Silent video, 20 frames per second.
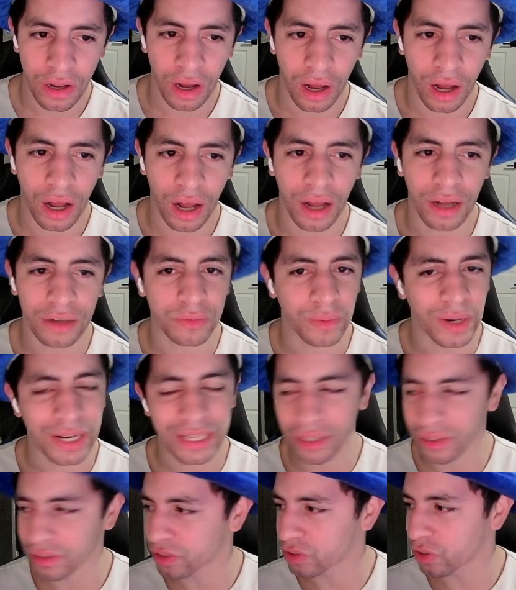Right
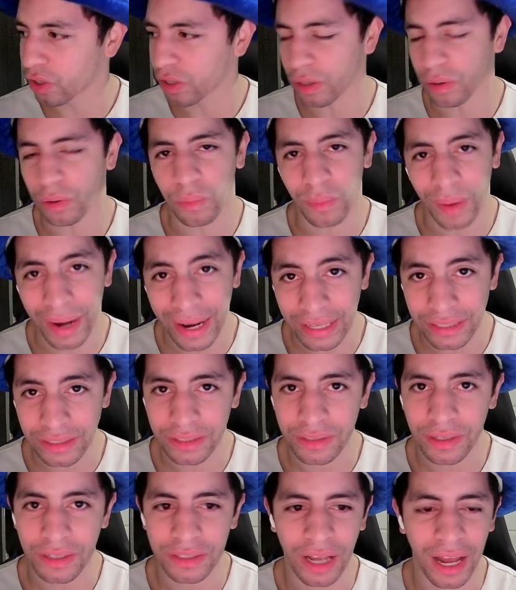there at the start, they were ranked
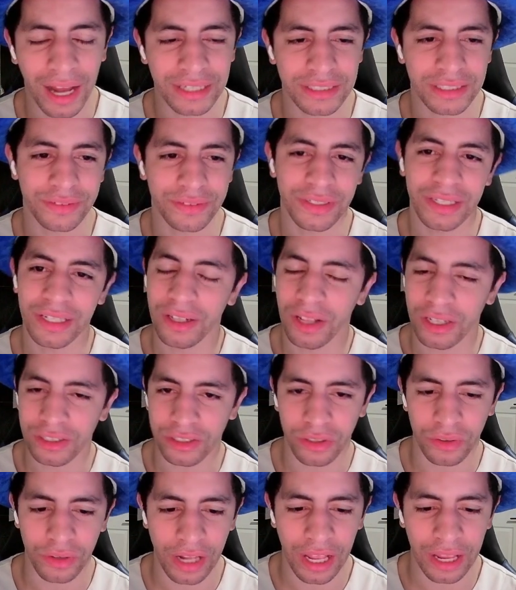at the highest level. And then they lost
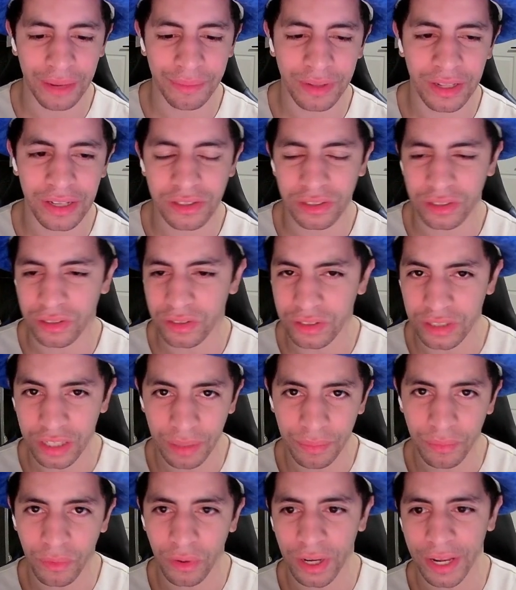Notre Dame, and they started losing a
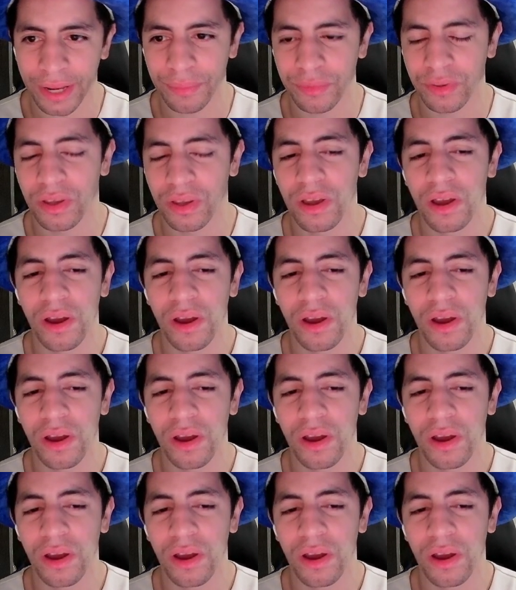couple more games.